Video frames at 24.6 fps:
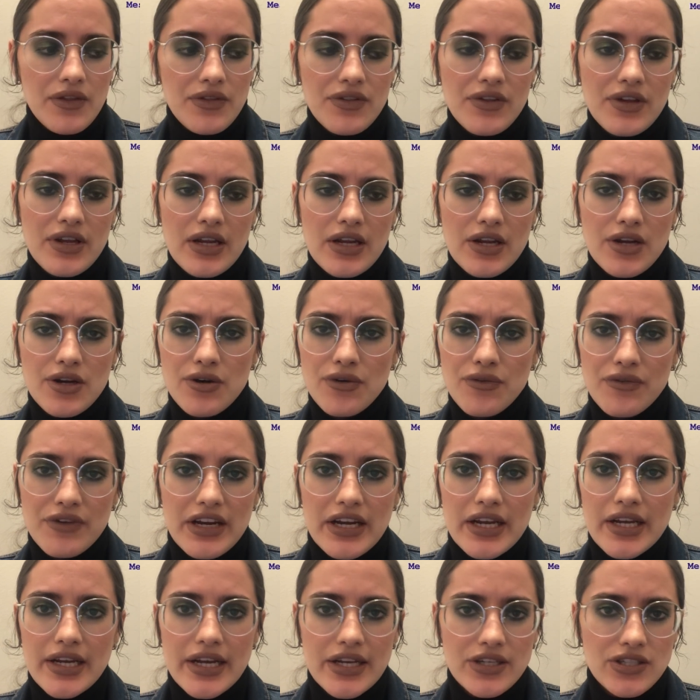the
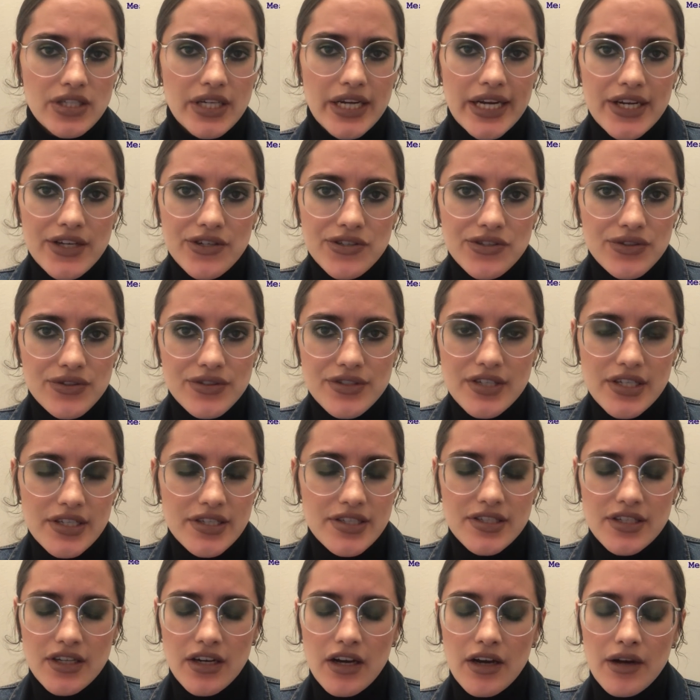Korean educational
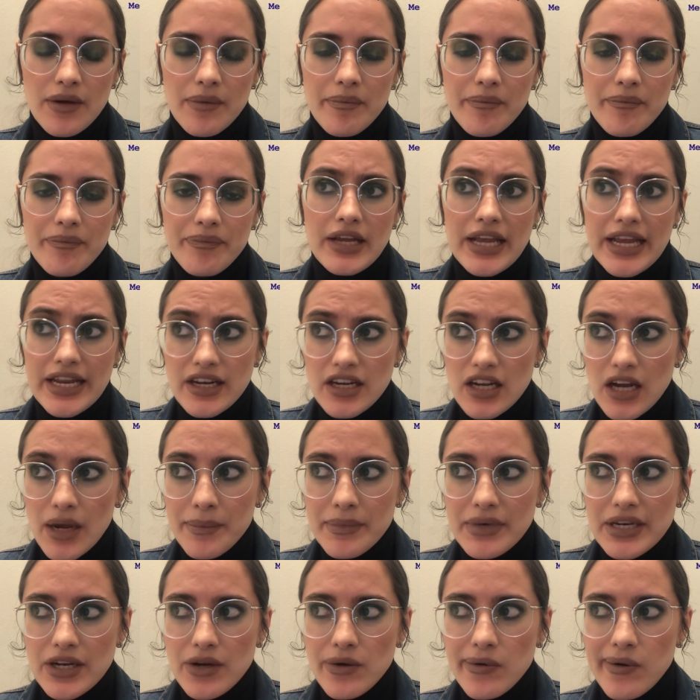system, income
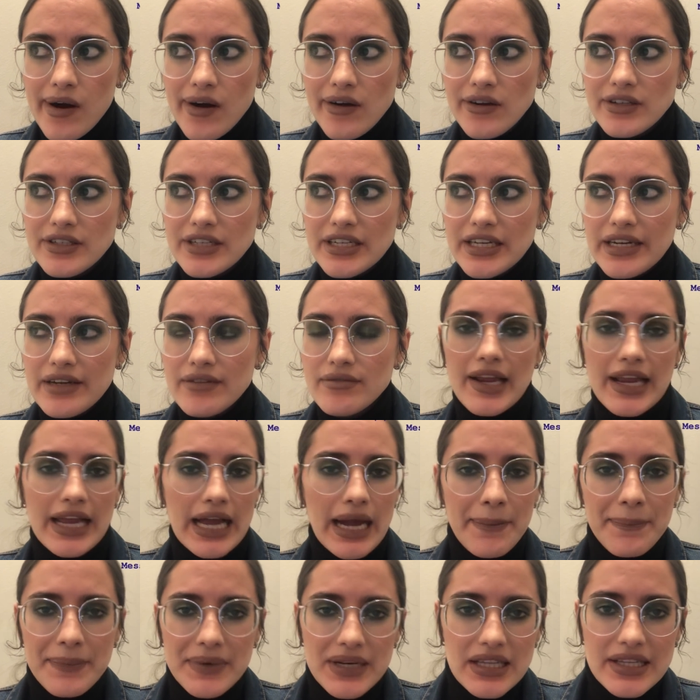inequality,
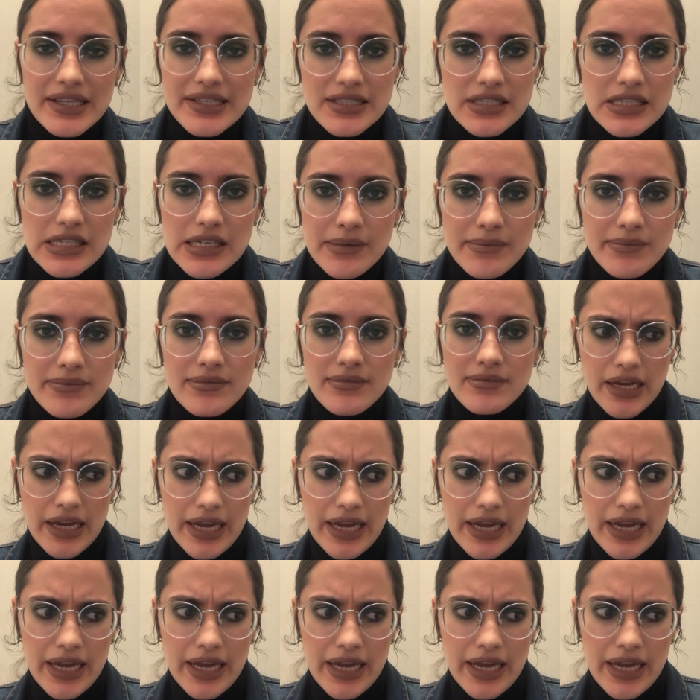capitalism,